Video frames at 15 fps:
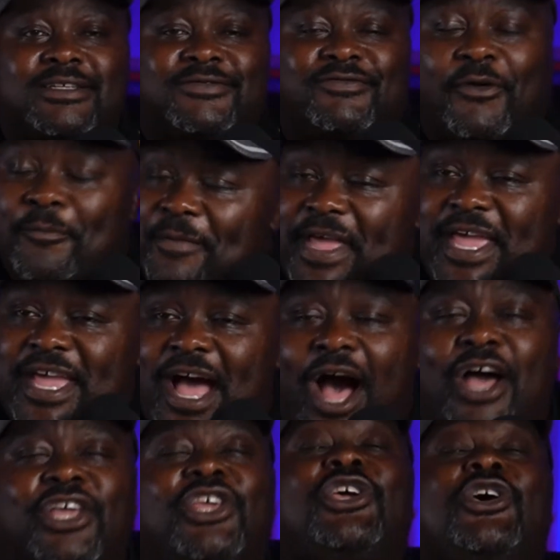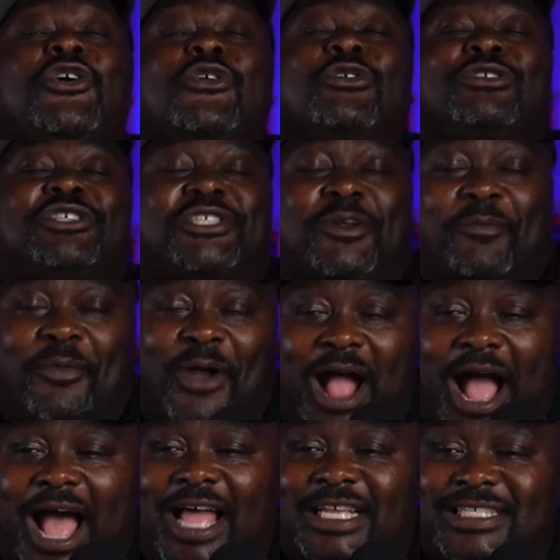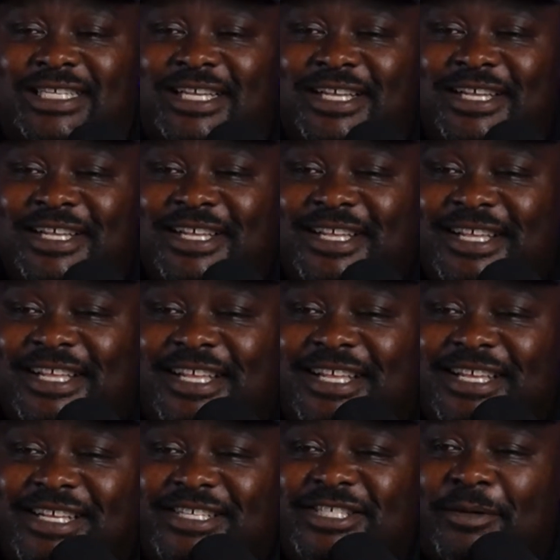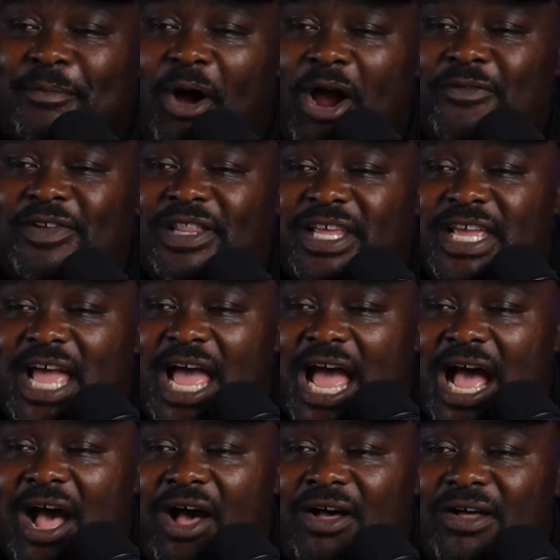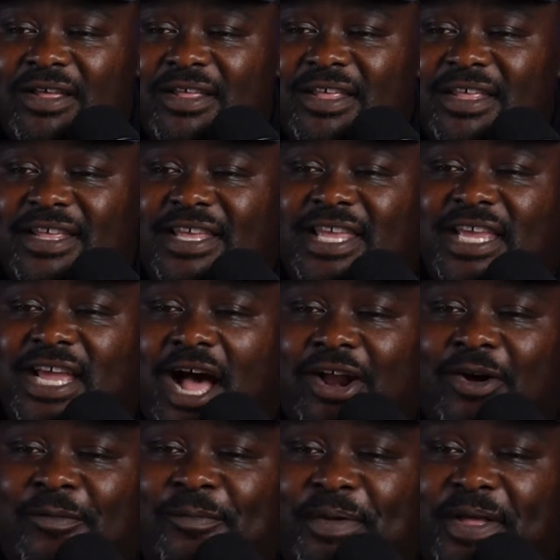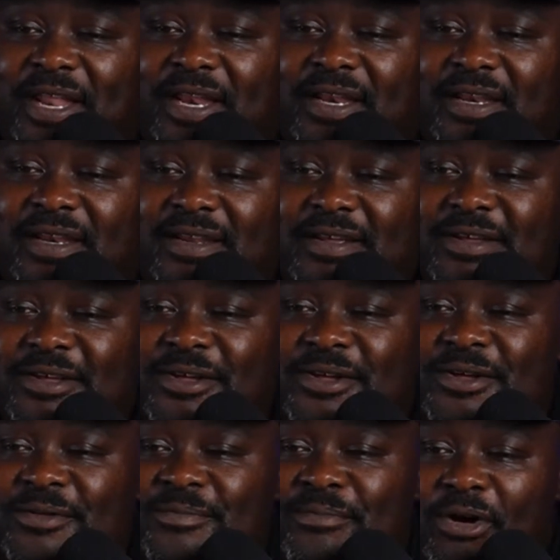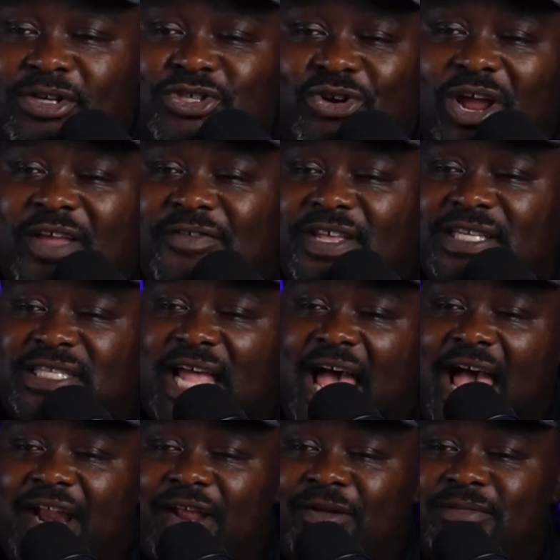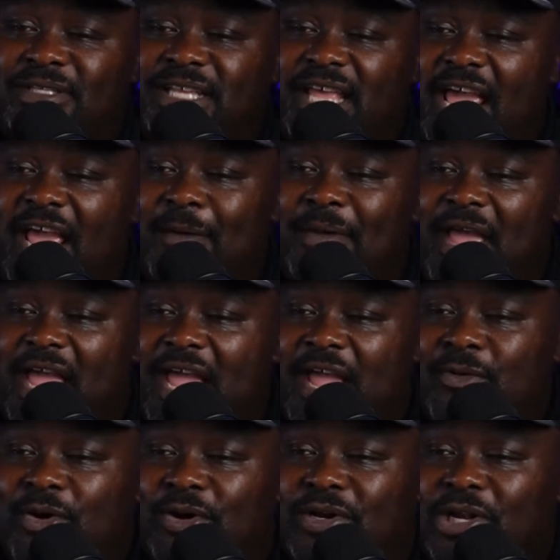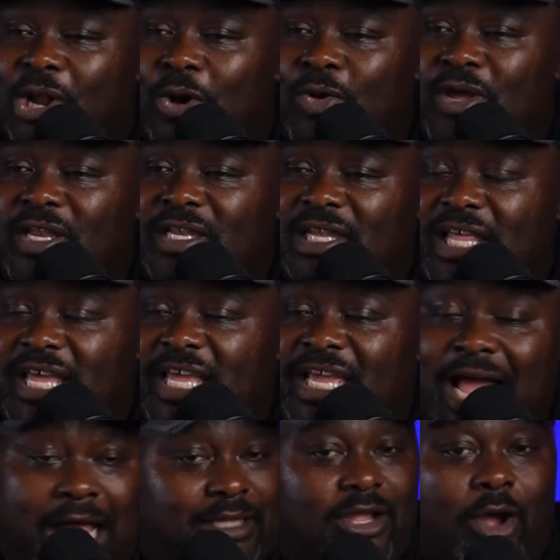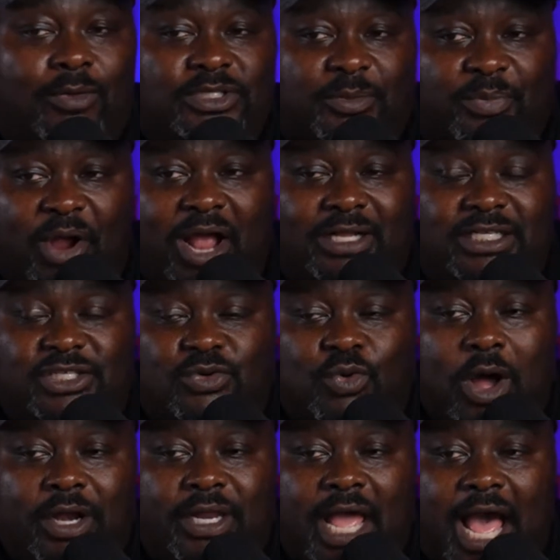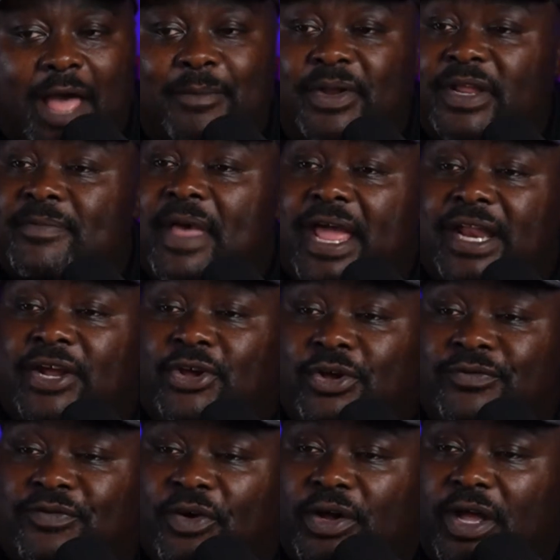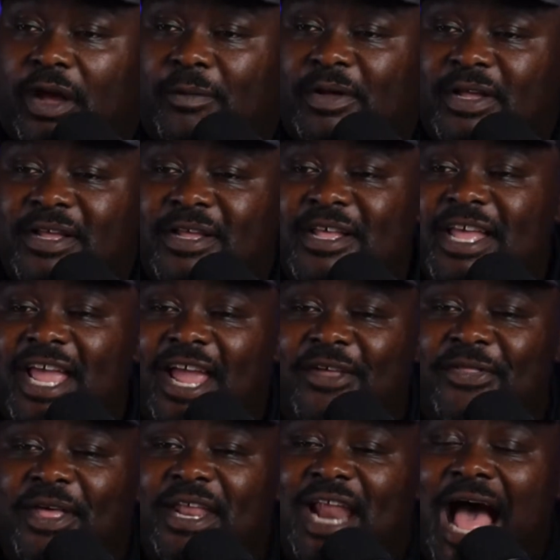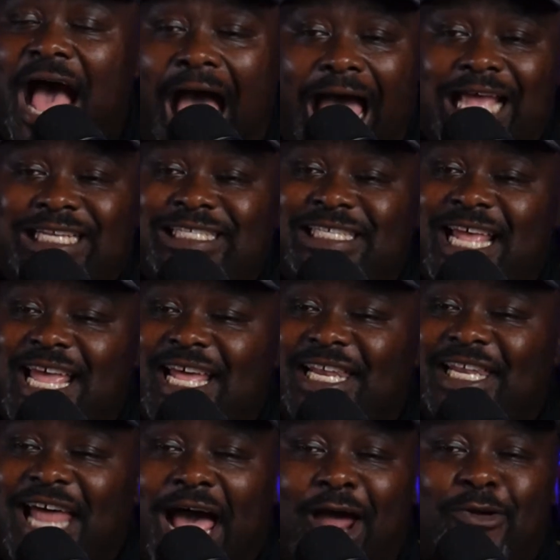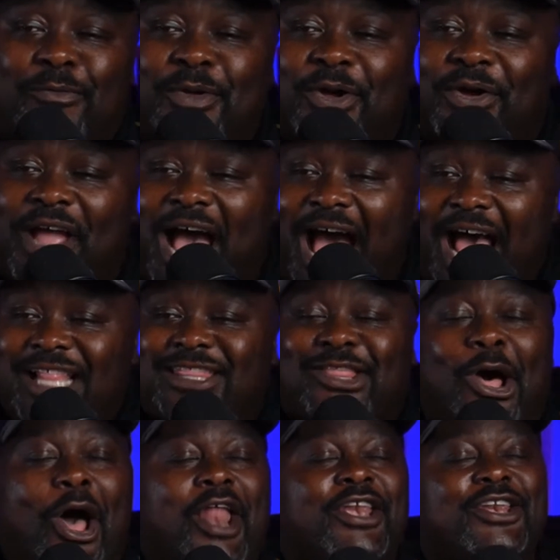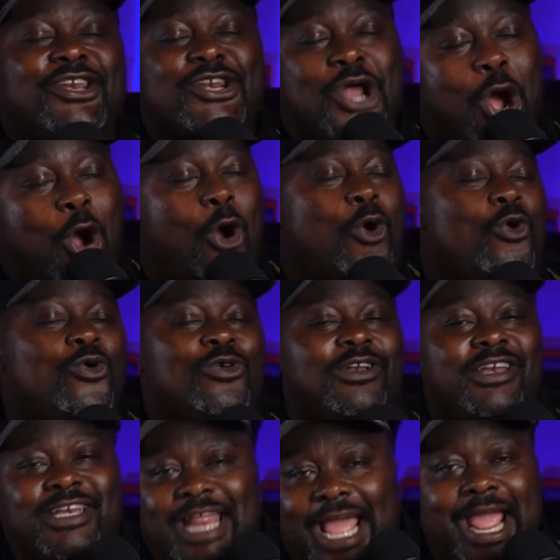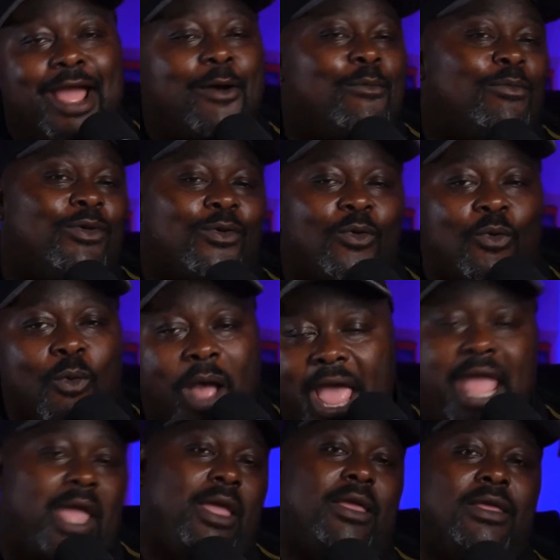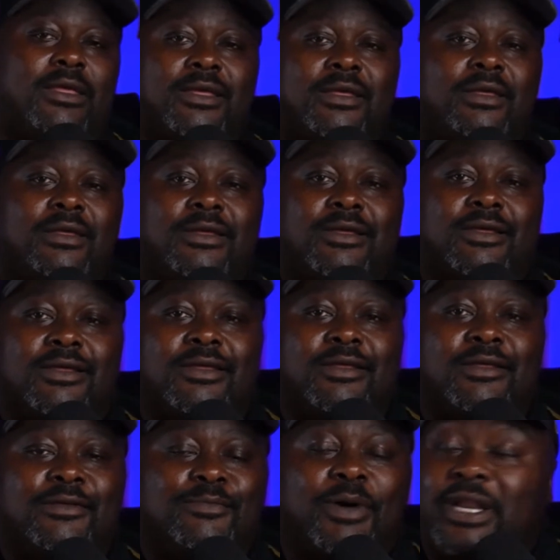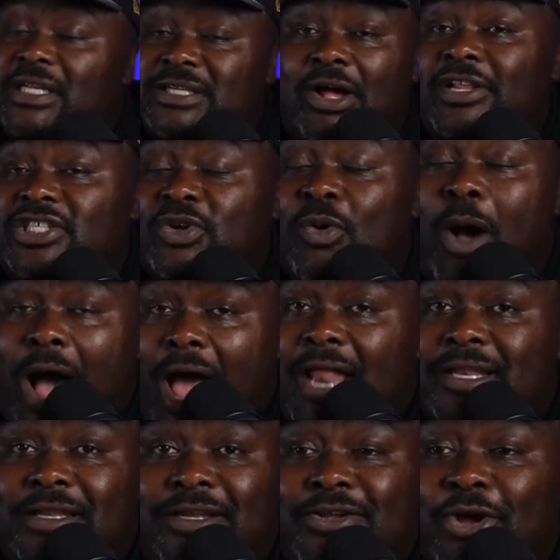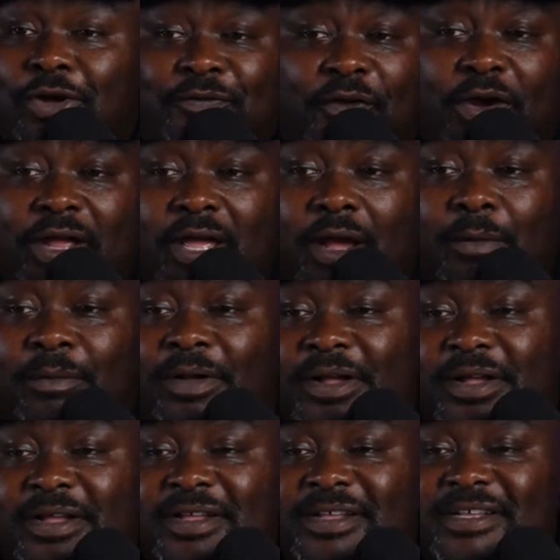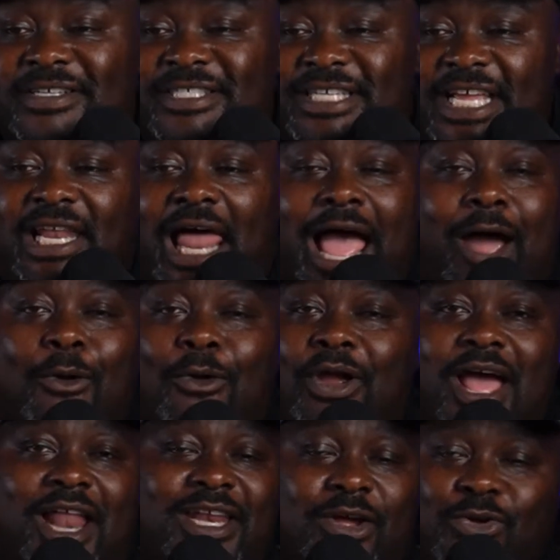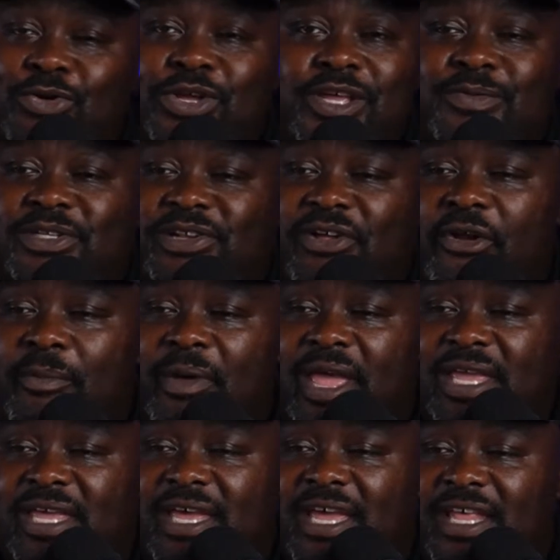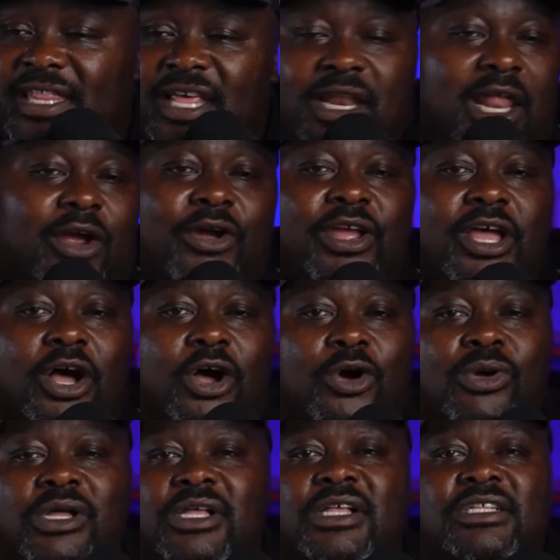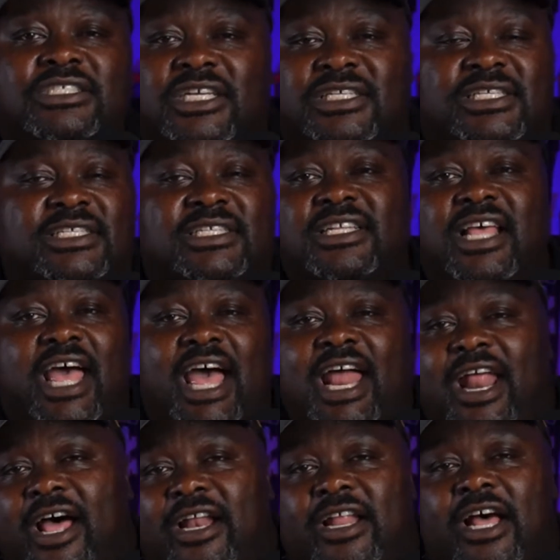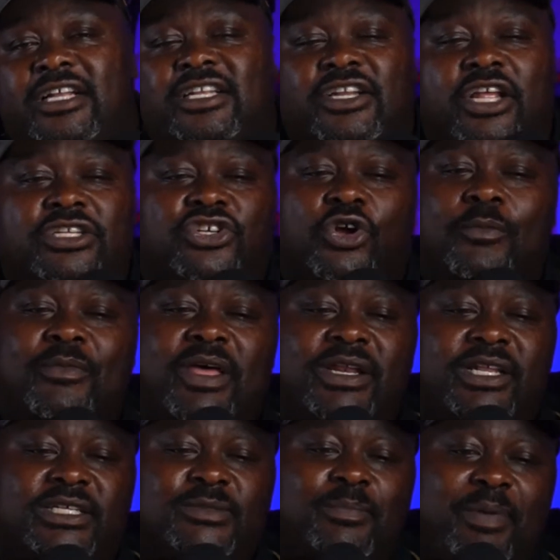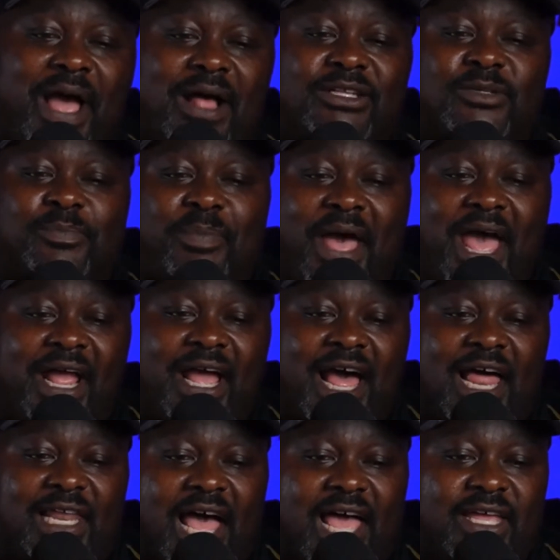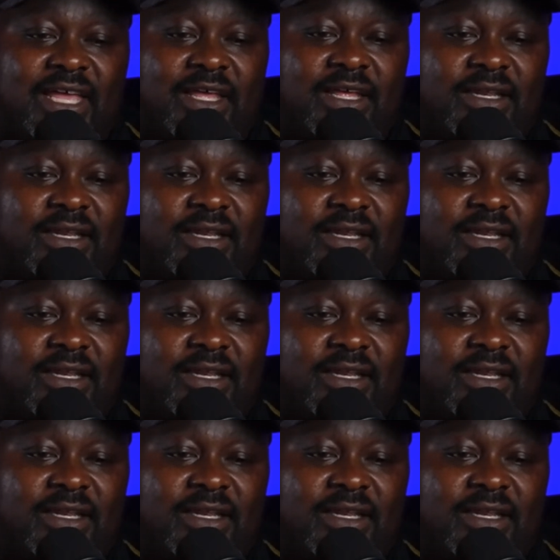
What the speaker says: For me, a huge surprise. DeMarvin Leal, Keanu Benton, Martravius Adams, Cam Hayward, Logan Lee, I thought was a practice squad guy, but he made it. Good for him. And then Isaiah Loudermilk. I thought no damn way. But he's on the squad. Good for him. Dean Lowry, I know he was going to make it. And then Larry O just had a tremendous bounce back. I like it.